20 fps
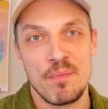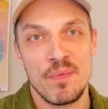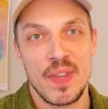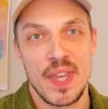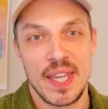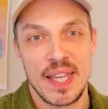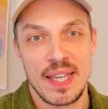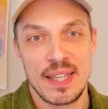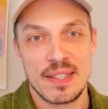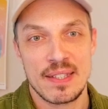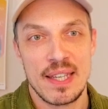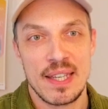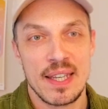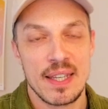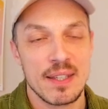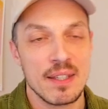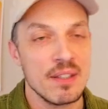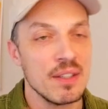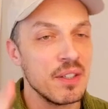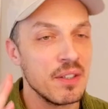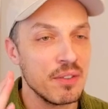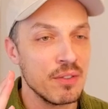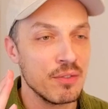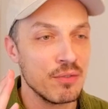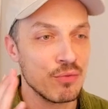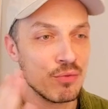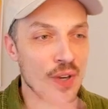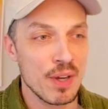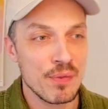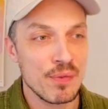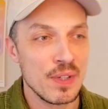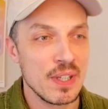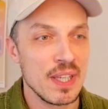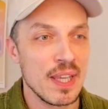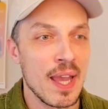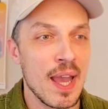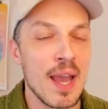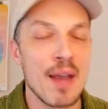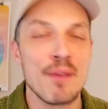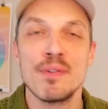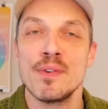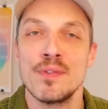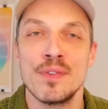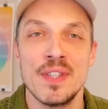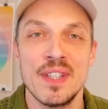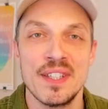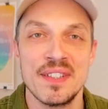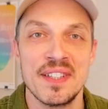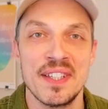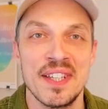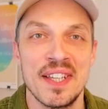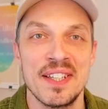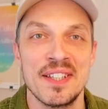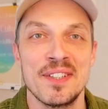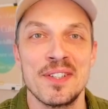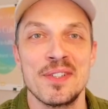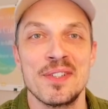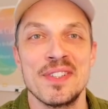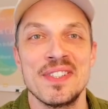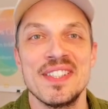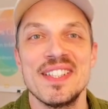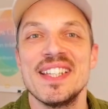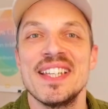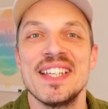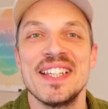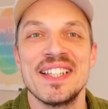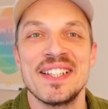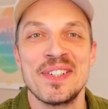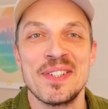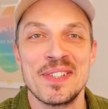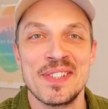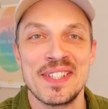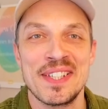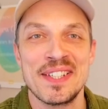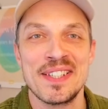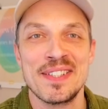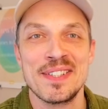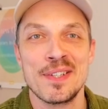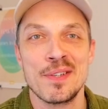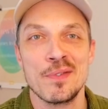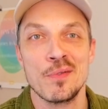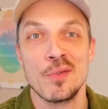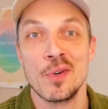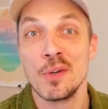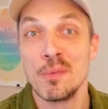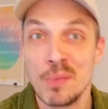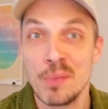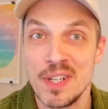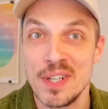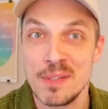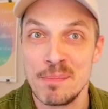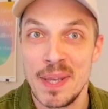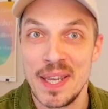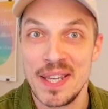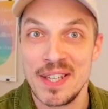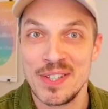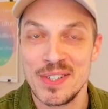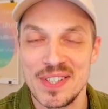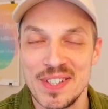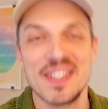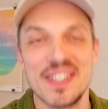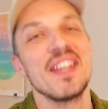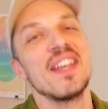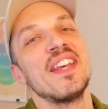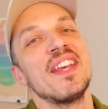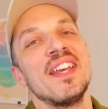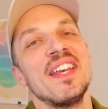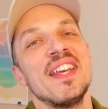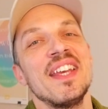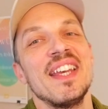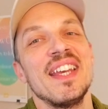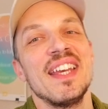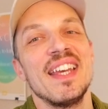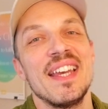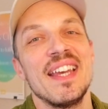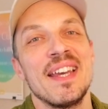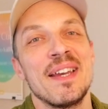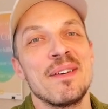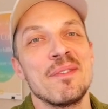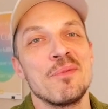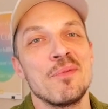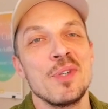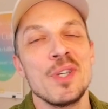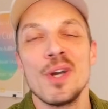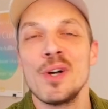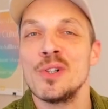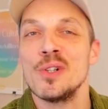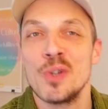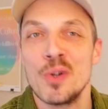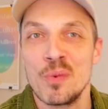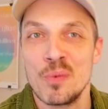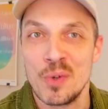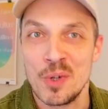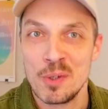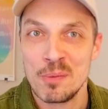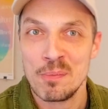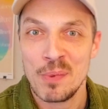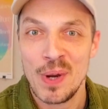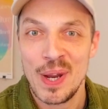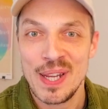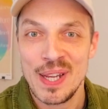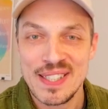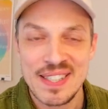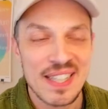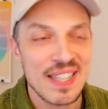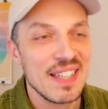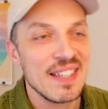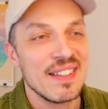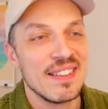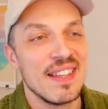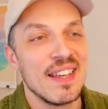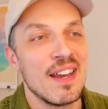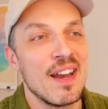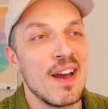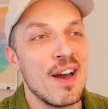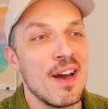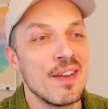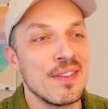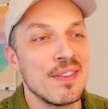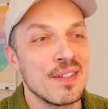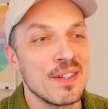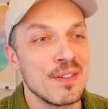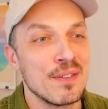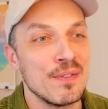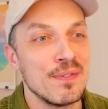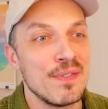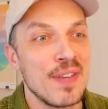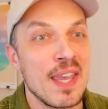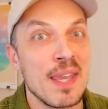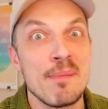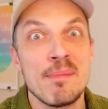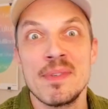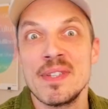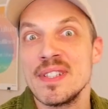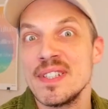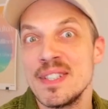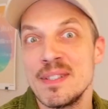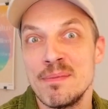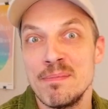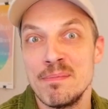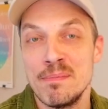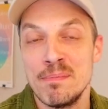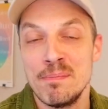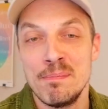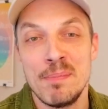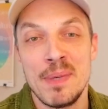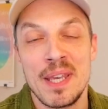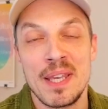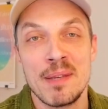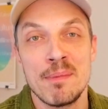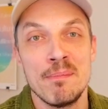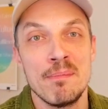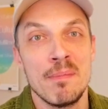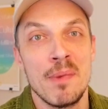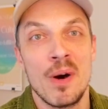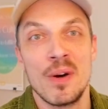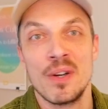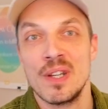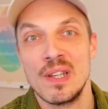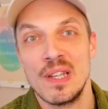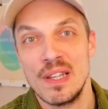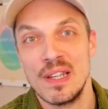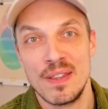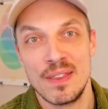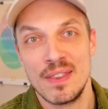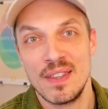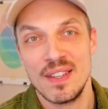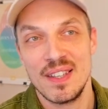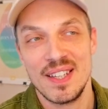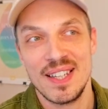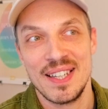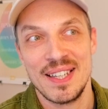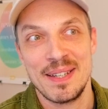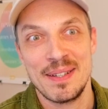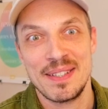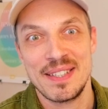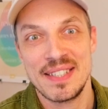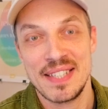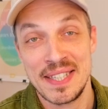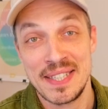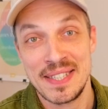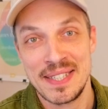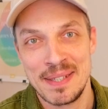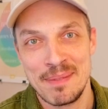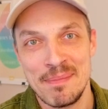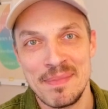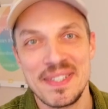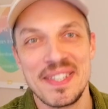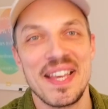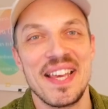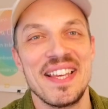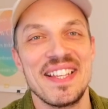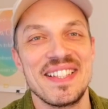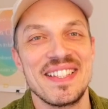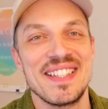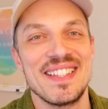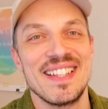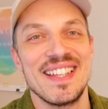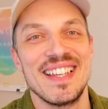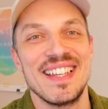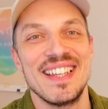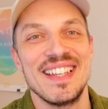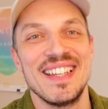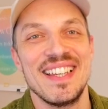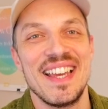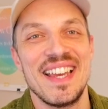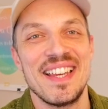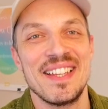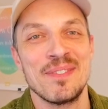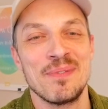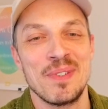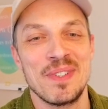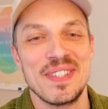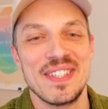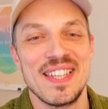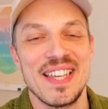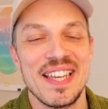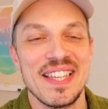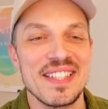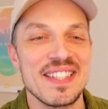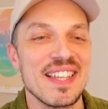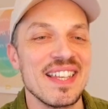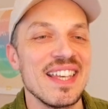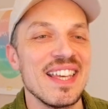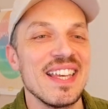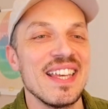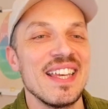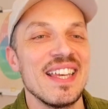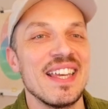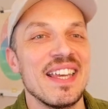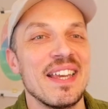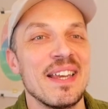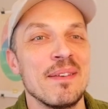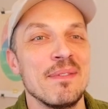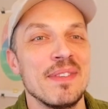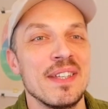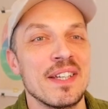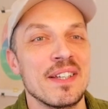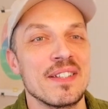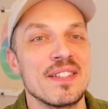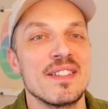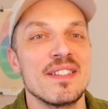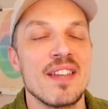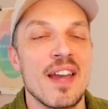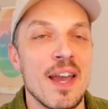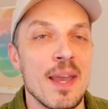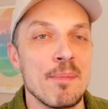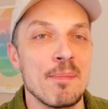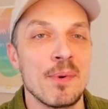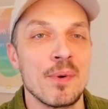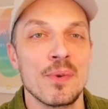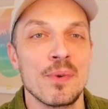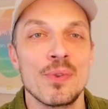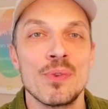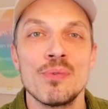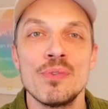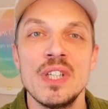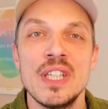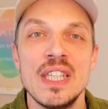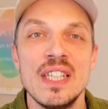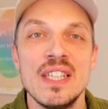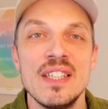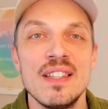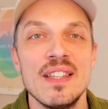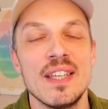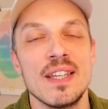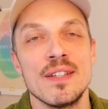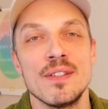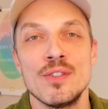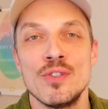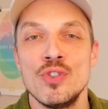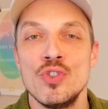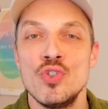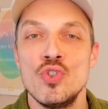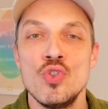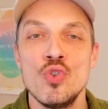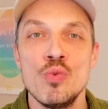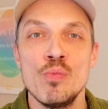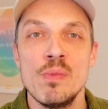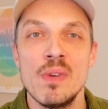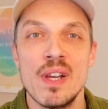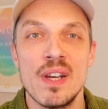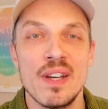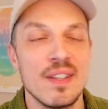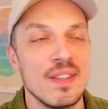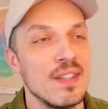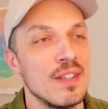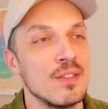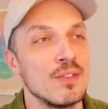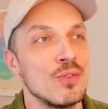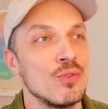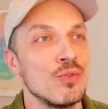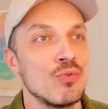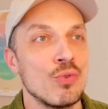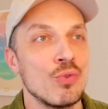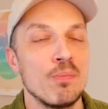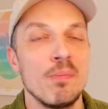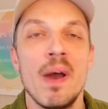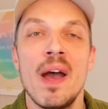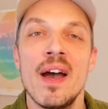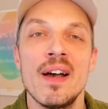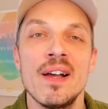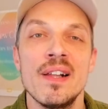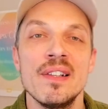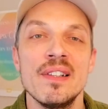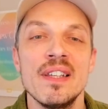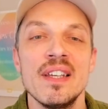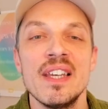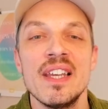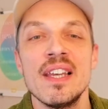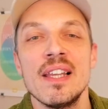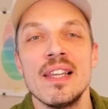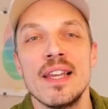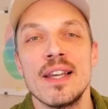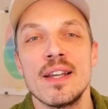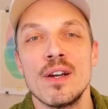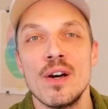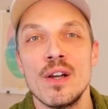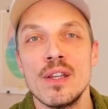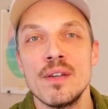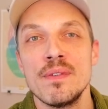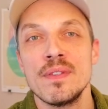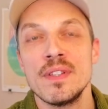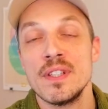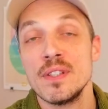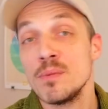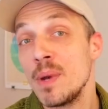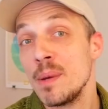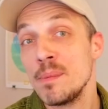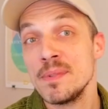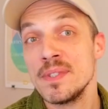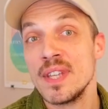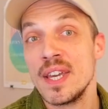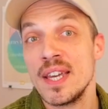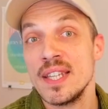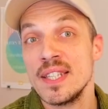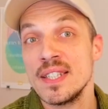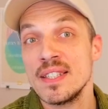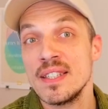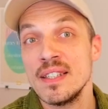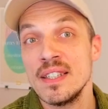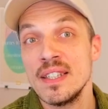I guess. Roughly half of the internet consists of WordPress pages. We all know WordPress. There are other famous big monolith systems, as one says. There's Typo3, there's Joomla, there's Drupal. All of these website